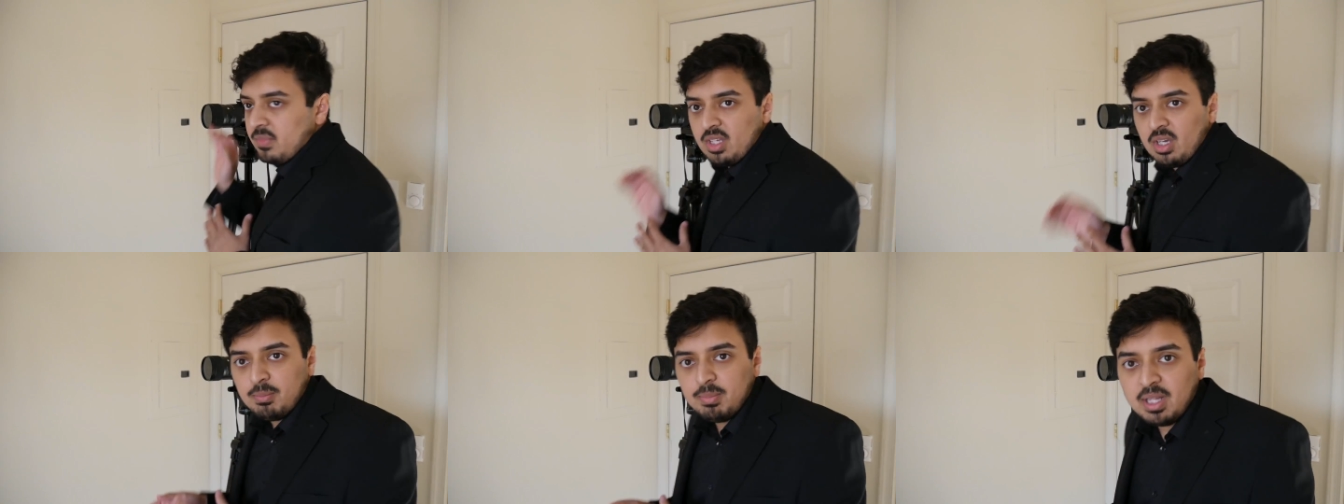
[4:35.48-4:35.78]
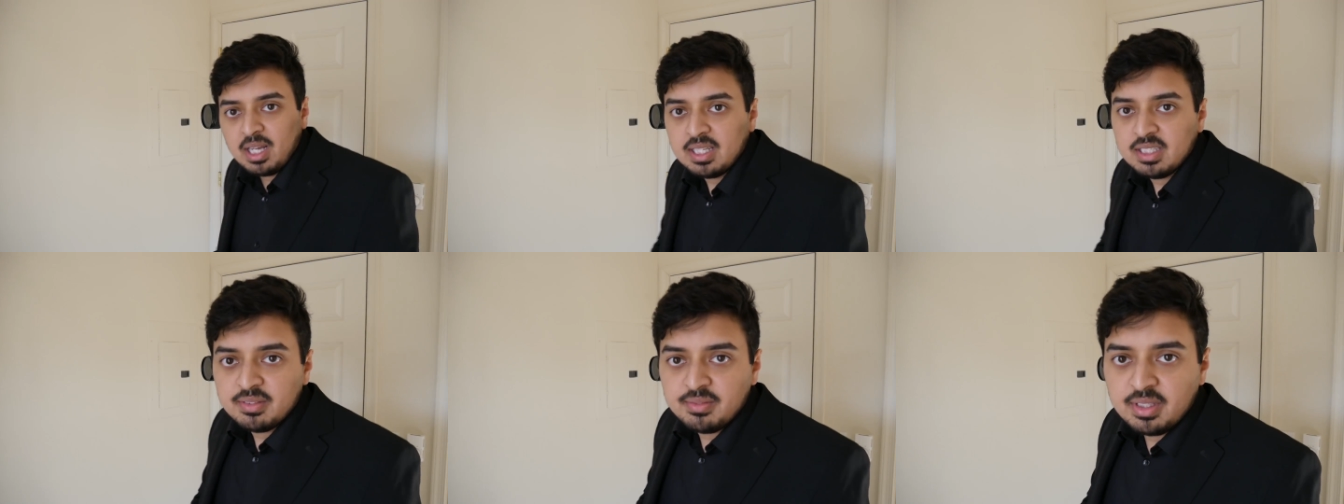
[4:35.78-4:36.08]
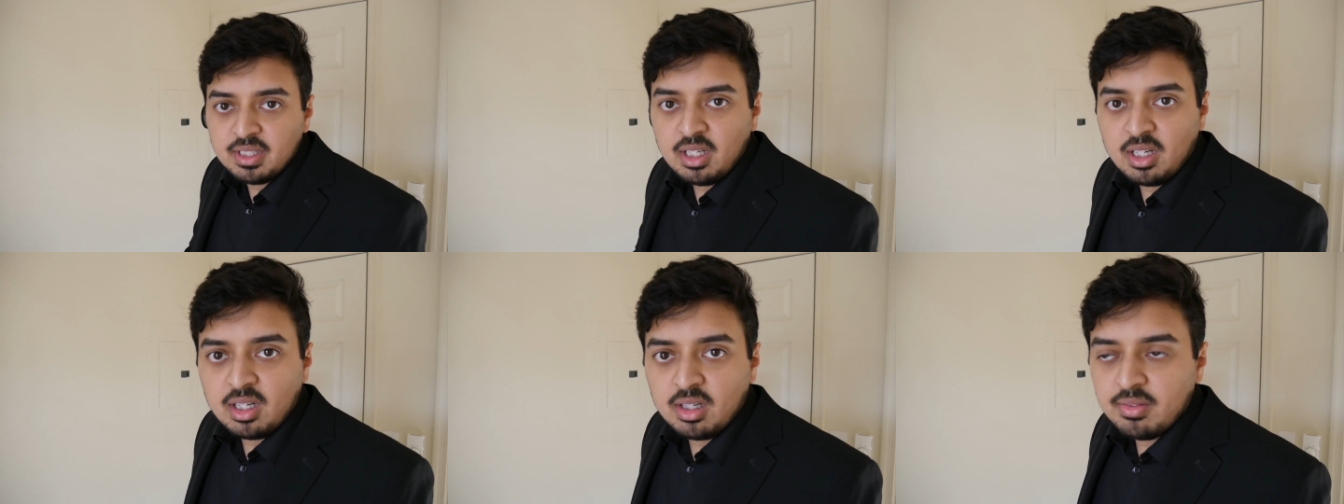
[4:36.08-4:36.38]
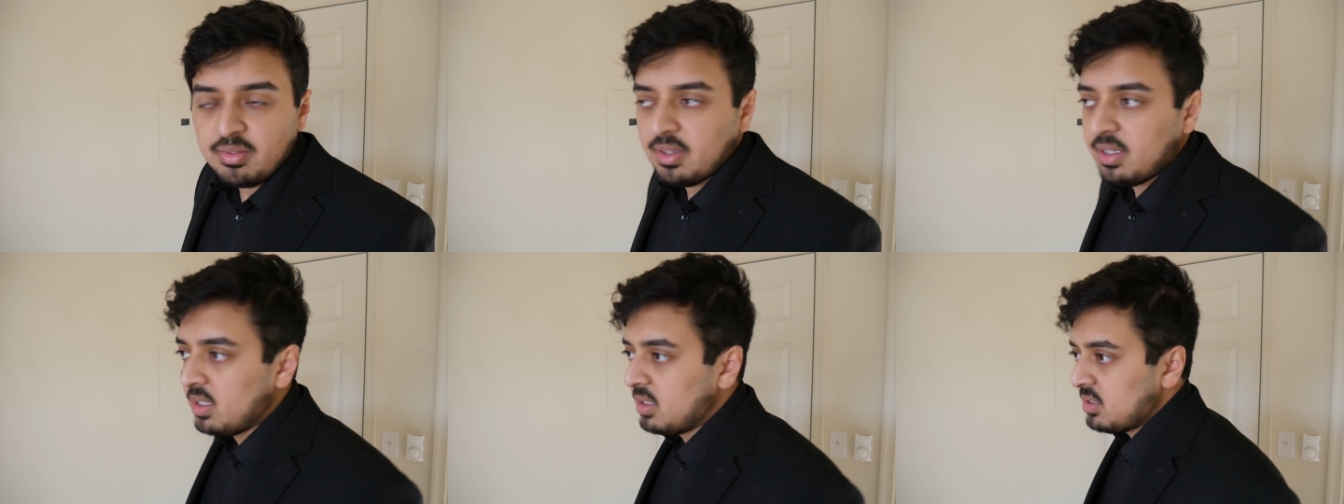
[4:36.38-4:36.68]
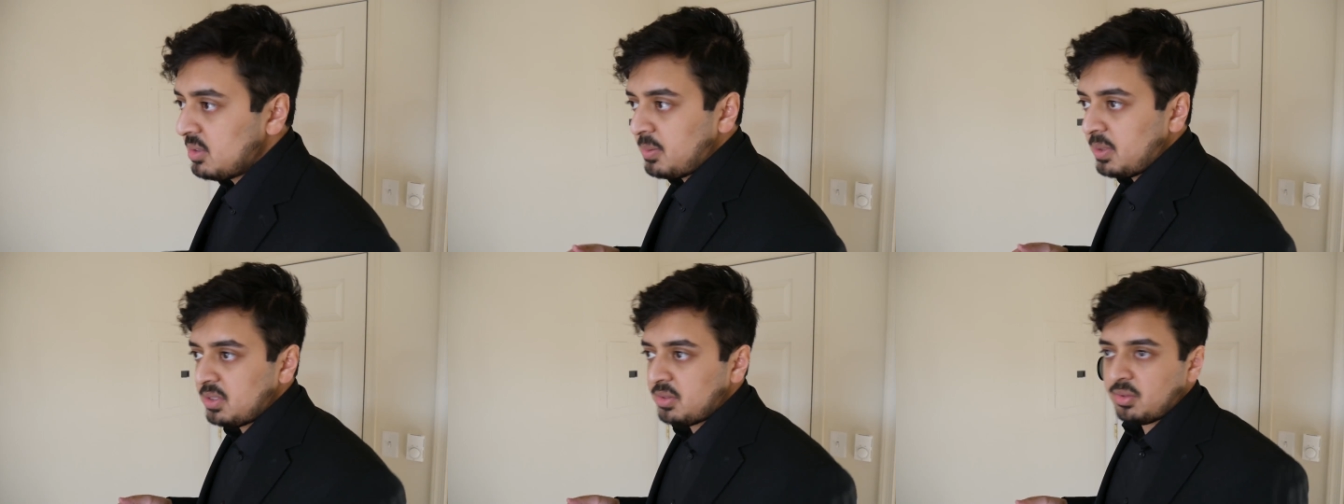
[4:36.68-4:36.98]
apply it to videography and
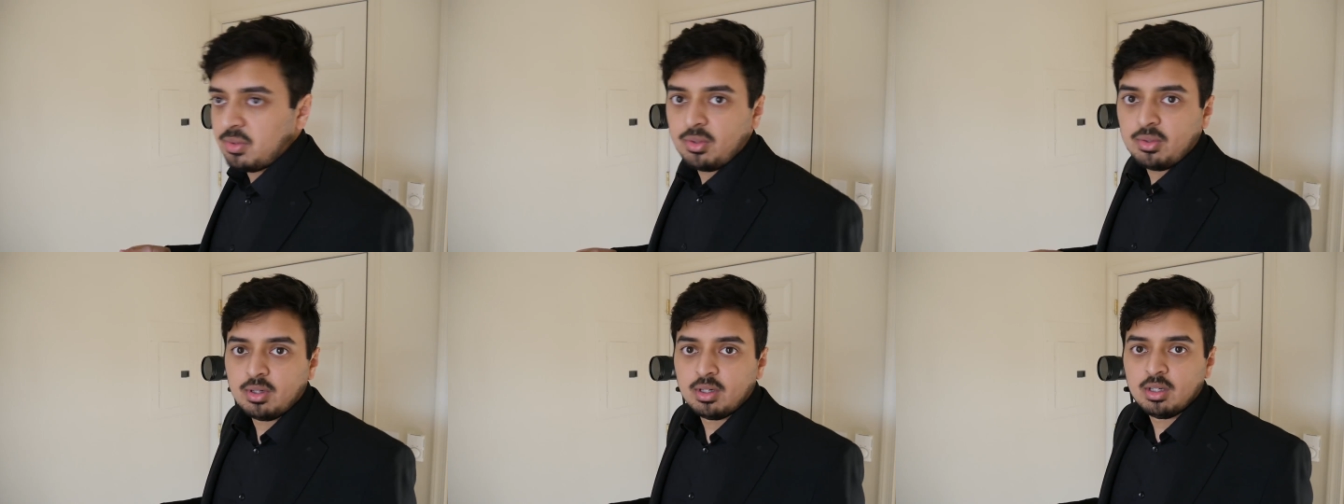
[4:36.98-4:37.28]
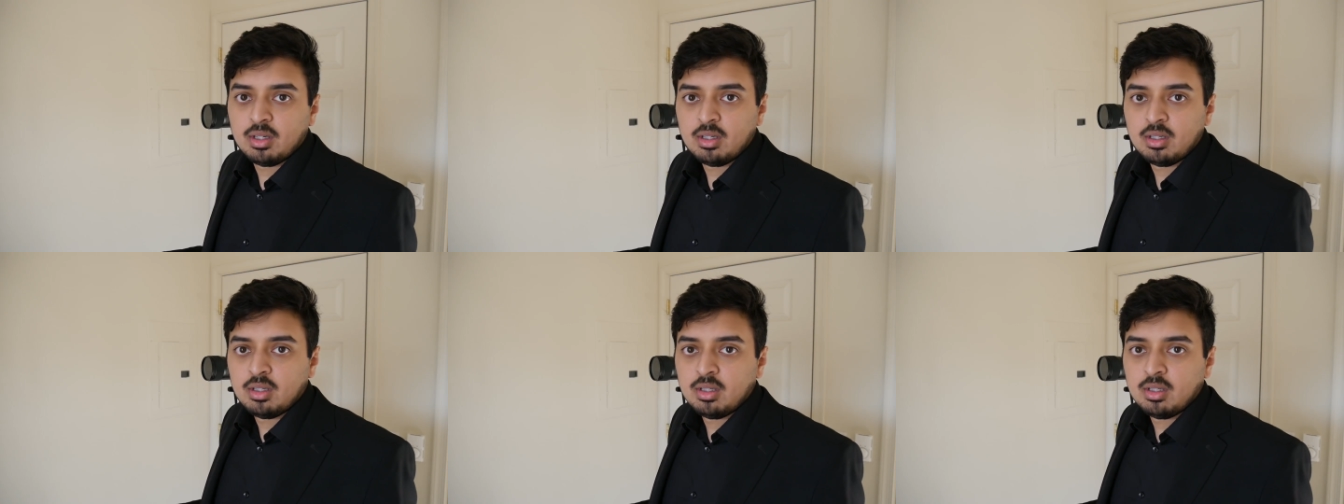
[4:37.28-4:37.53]
just press record.